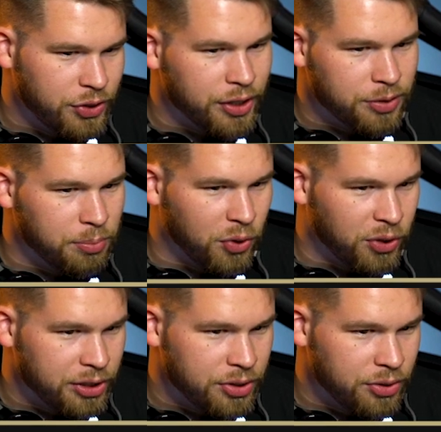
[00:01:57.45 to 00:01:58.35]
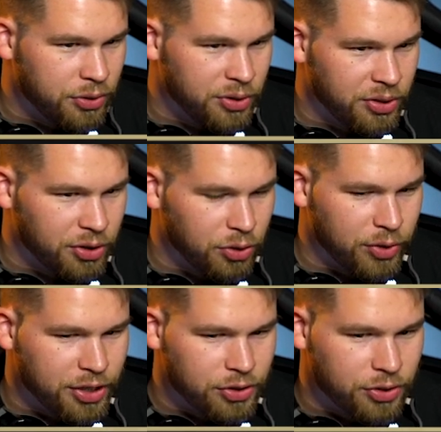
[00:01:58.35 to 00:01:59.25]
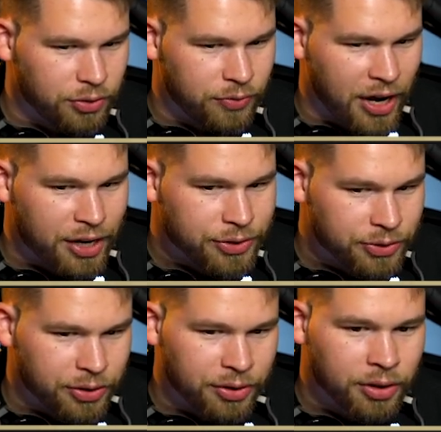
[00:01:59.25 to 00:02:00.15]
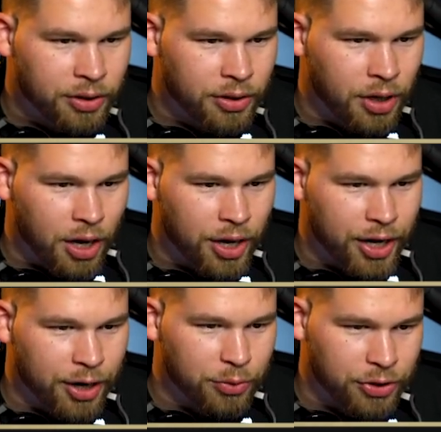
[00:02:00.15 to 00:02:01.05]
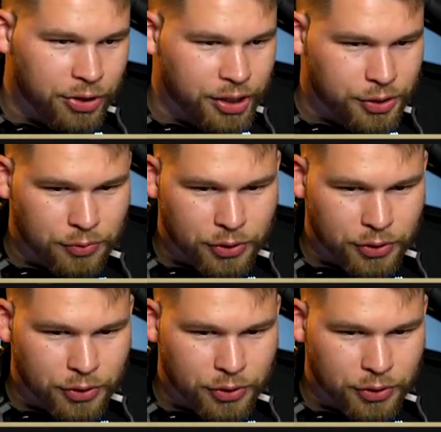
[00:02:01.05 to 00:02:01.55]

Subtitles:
or 6 bullets, they're gonna register faster with this